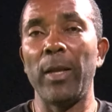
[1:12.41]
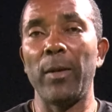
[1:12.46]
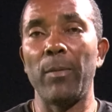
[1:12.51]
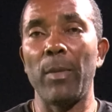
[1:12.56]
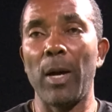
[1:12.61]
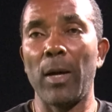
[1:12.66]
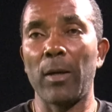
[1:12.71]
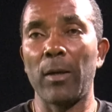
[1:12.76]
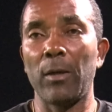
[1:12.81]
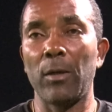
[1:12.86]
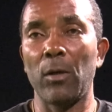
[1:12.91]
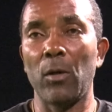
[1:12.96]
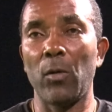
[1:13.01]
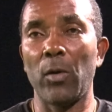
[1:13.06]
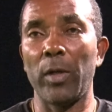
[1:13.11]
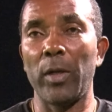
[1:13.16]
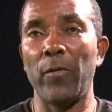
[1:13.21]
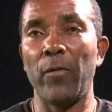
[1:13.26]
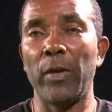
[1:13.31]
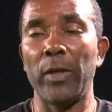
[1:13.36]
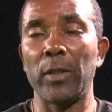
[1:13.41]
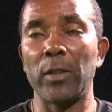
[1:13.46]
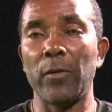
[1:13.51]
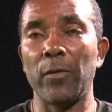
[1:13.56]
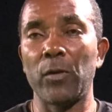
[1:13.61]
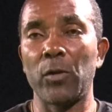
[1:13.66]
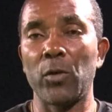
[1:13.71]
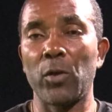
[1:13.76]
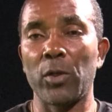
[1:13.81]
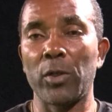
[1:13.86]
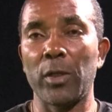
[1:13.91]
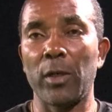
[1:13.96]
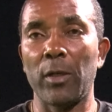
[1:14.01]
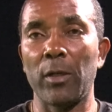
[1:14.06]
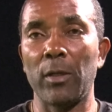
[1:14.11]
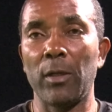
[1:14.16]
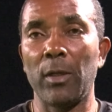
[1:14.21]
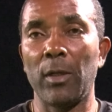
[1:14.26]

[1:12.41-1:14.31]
it back, our defensive structure,